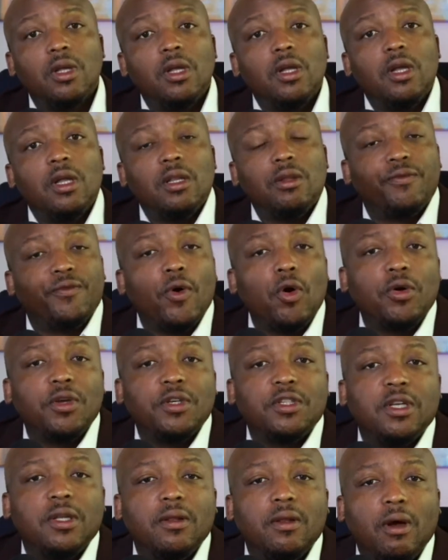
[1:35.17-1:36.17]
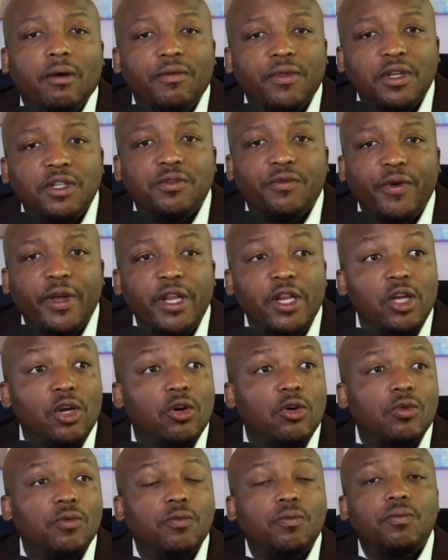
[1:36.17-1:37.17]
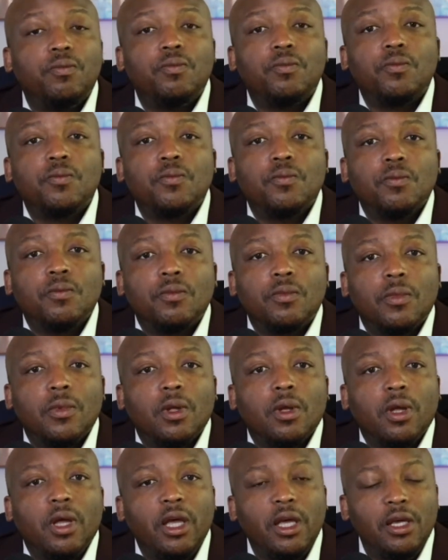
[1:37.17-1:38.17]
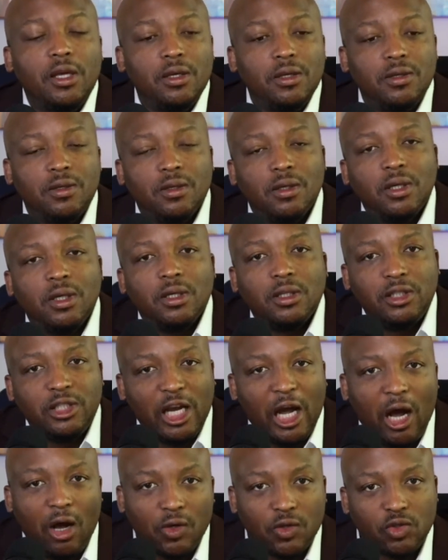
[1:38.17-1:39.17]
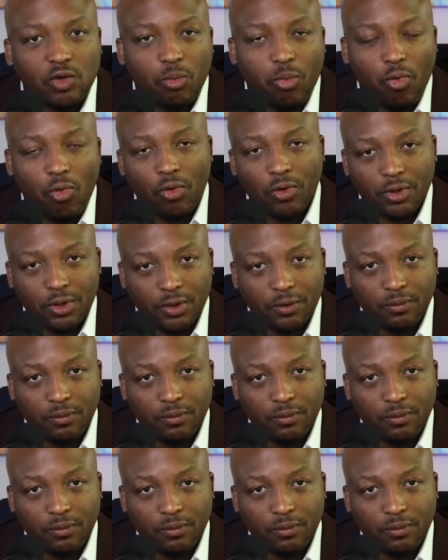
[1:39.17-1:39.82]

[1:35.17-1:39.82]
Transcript: The focus on, of this video is child support.